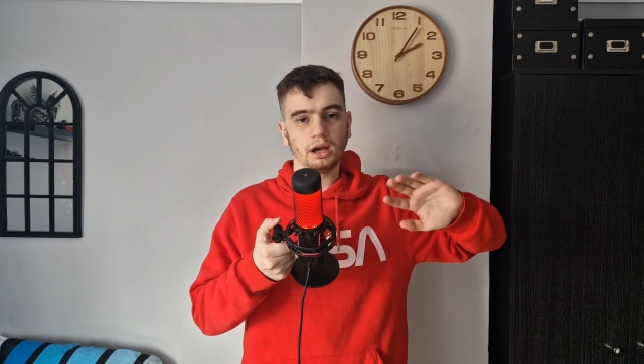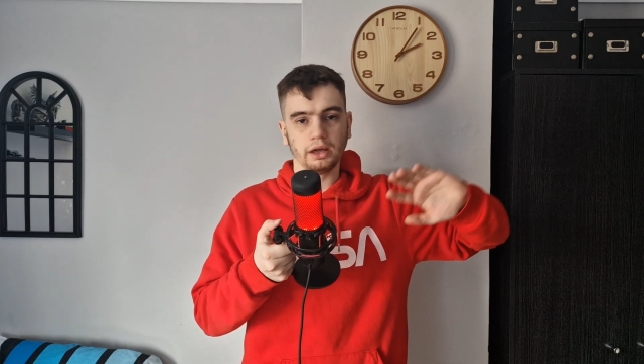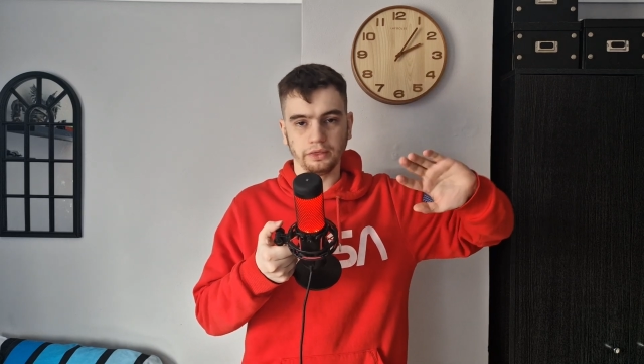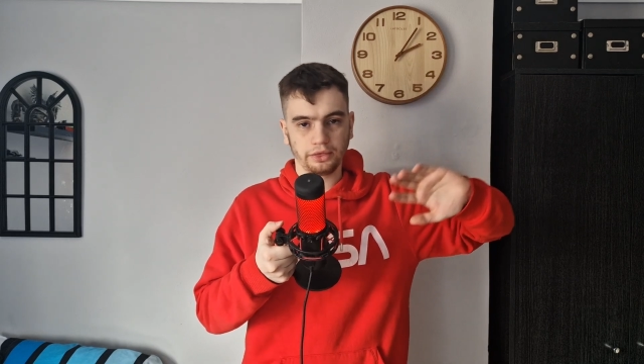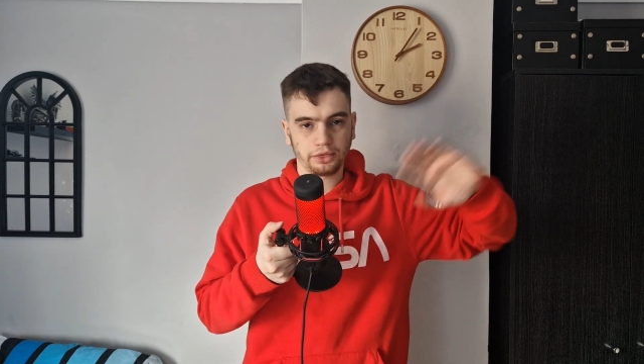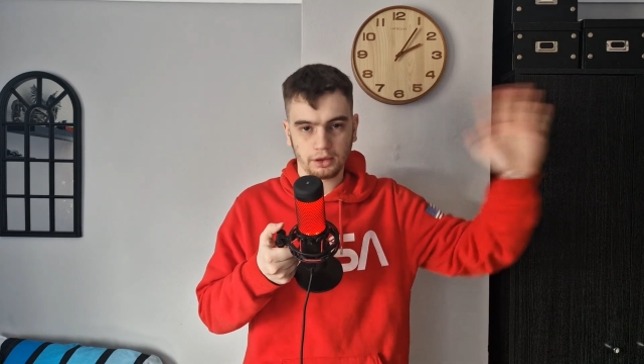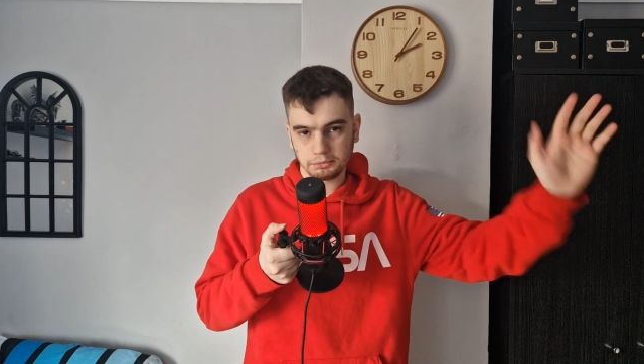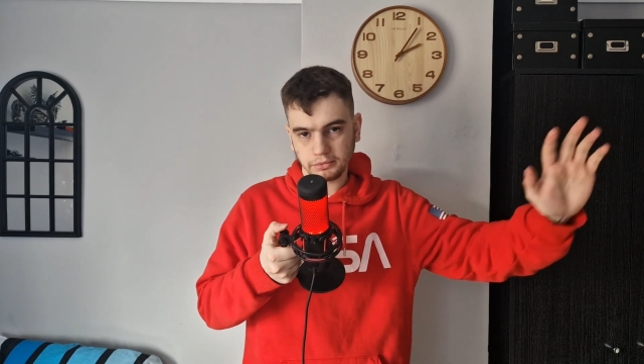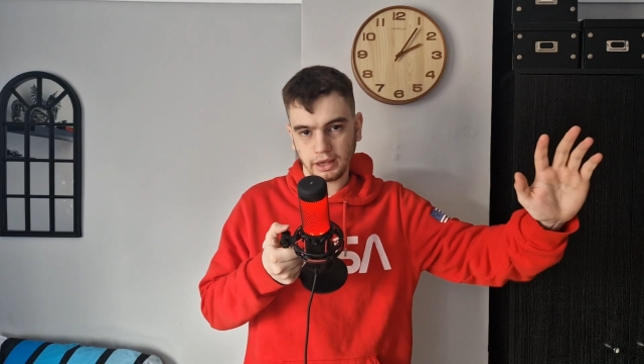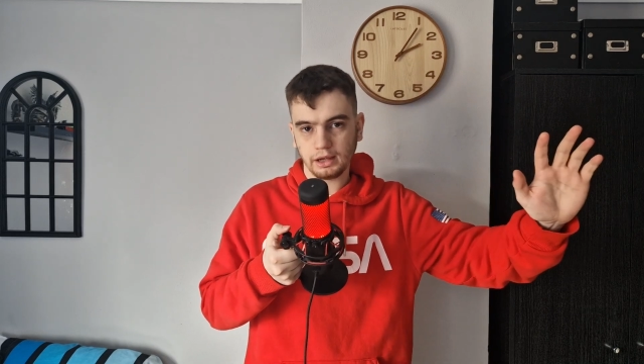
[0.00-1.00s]
and
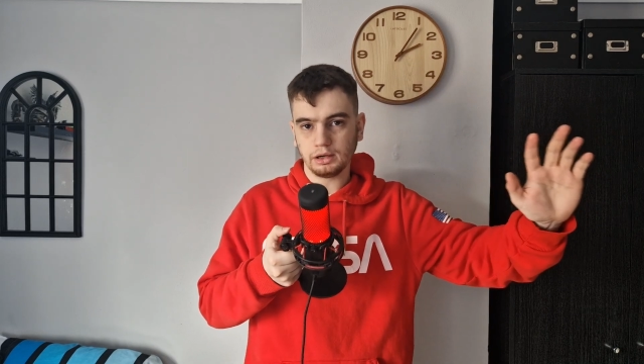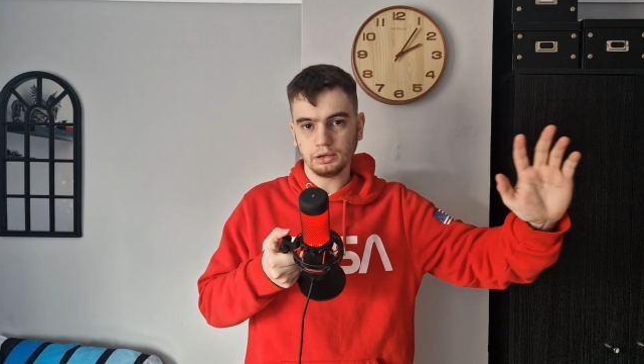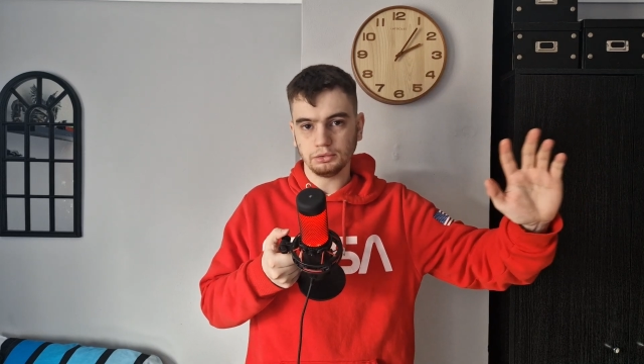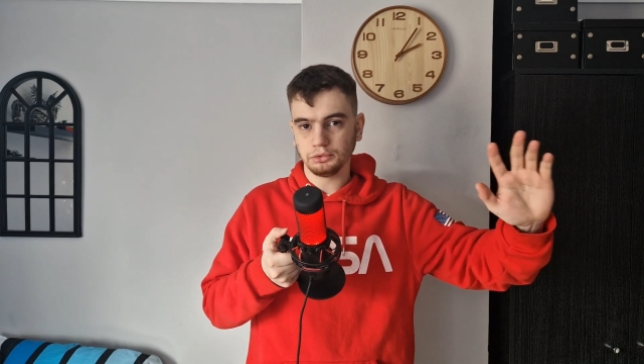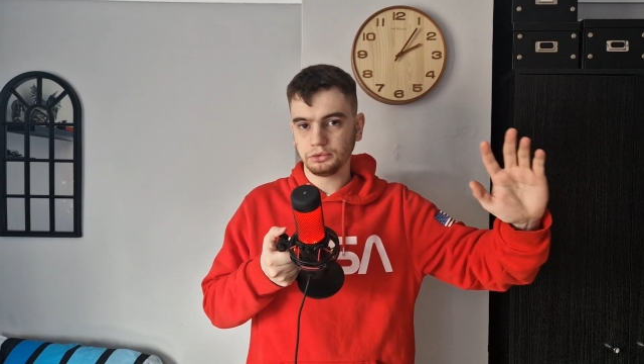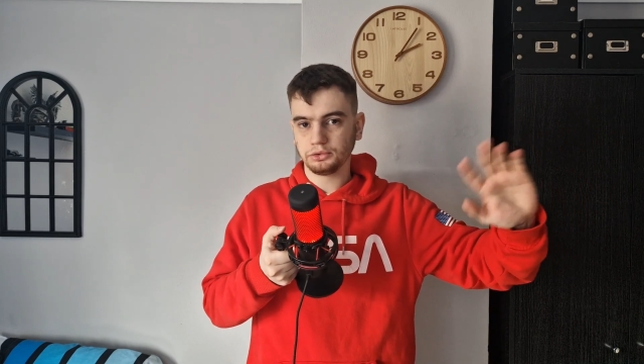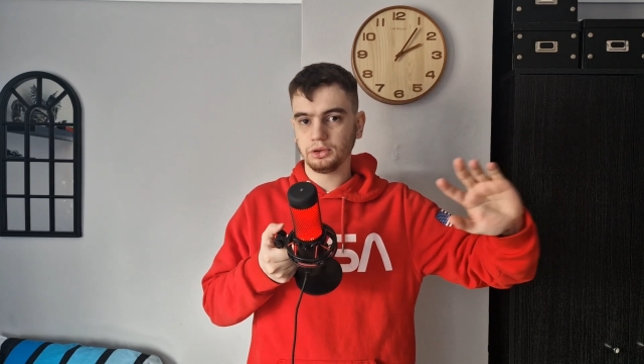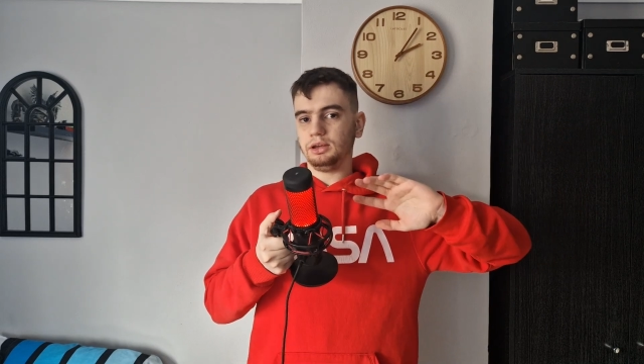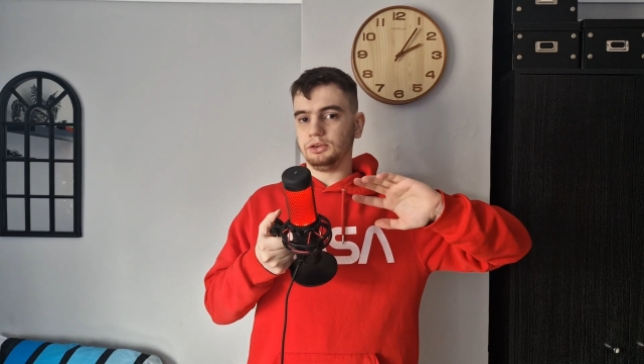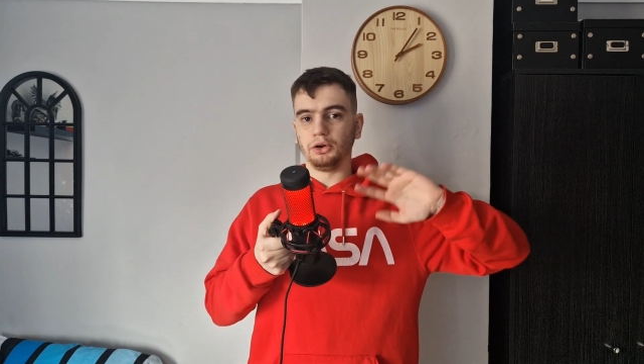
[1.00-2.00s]
thumbnails.
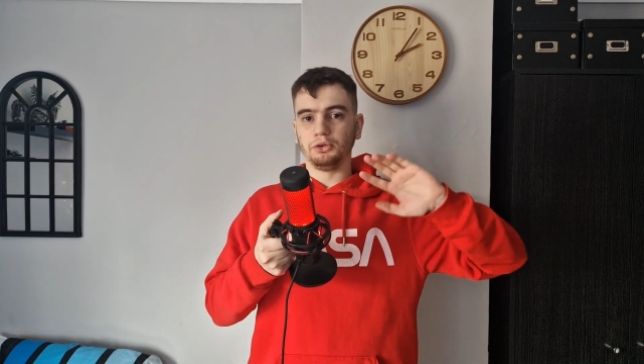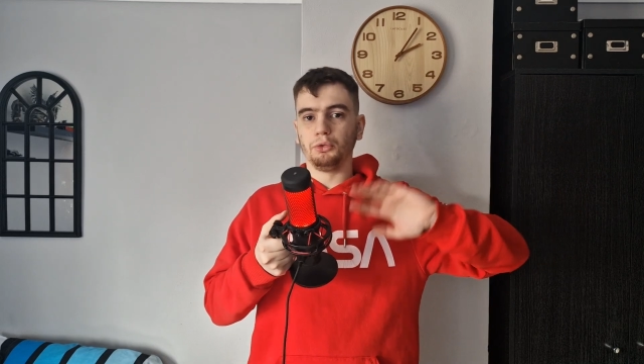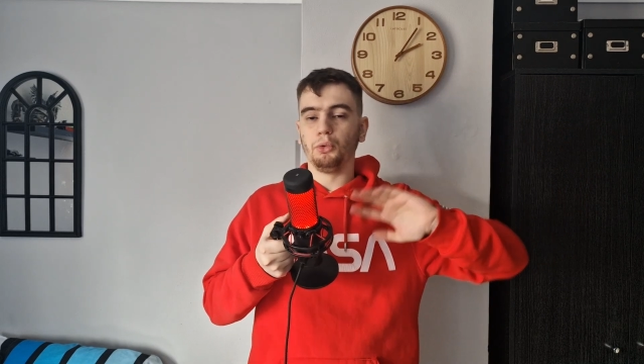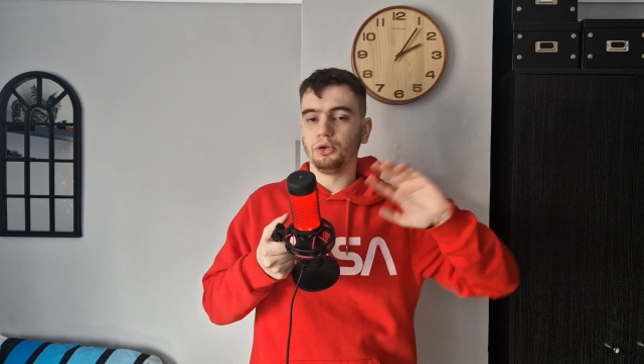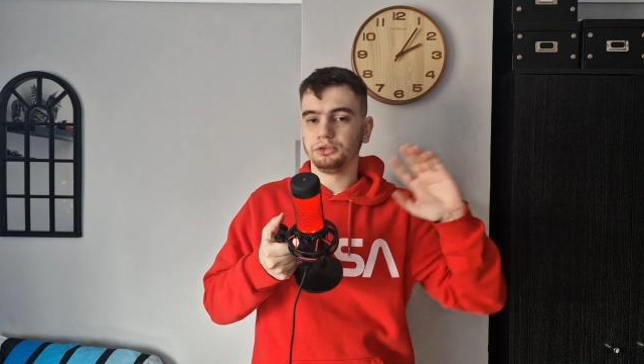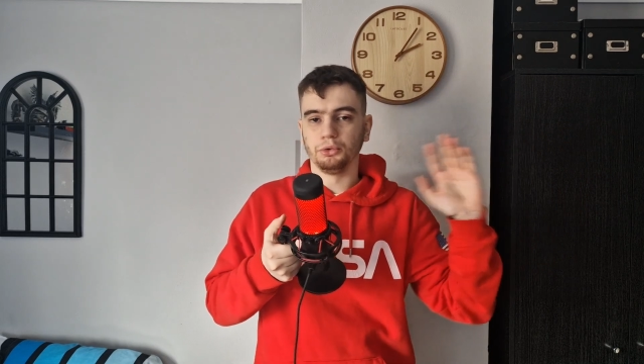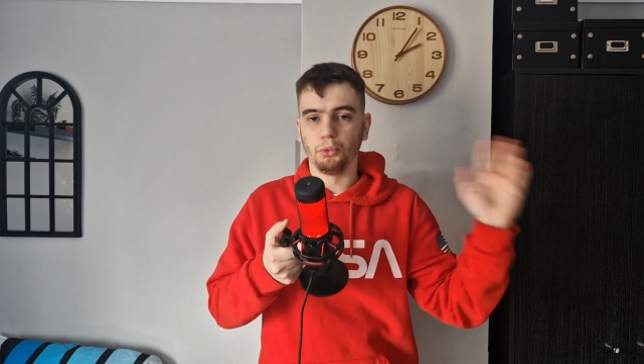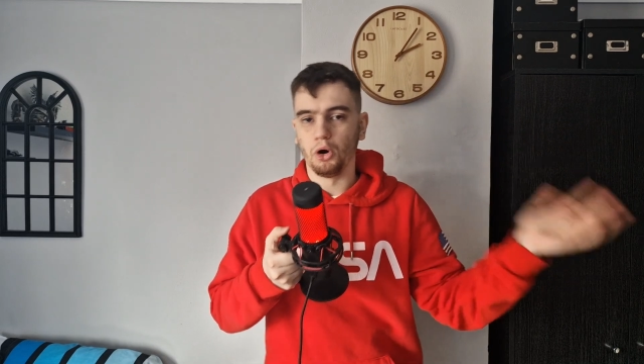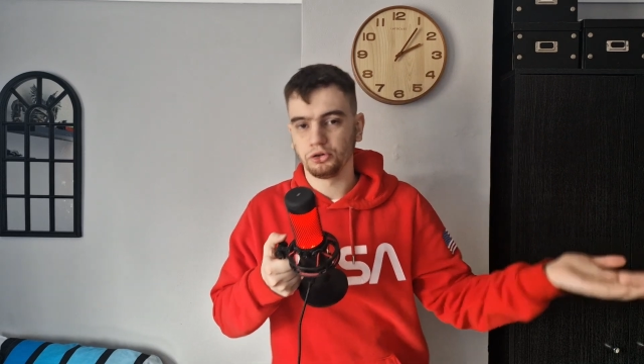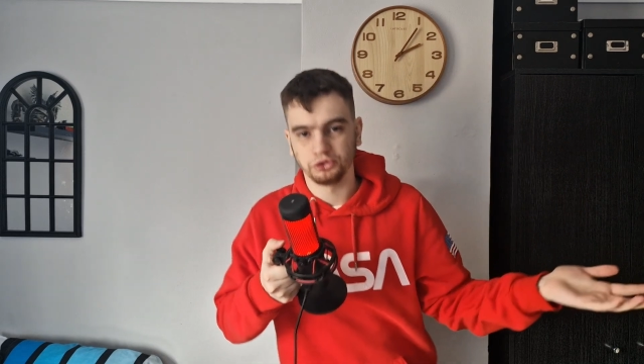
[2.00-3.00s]
You don't know what to
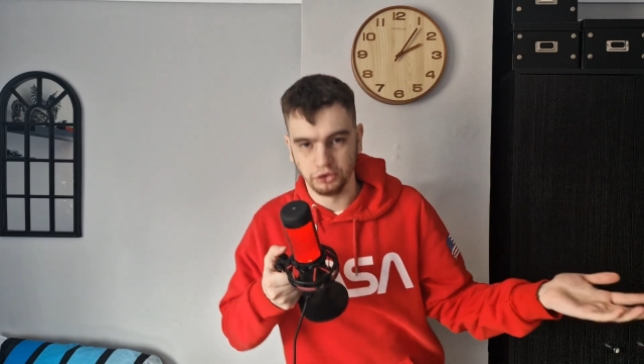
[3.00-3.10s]
watch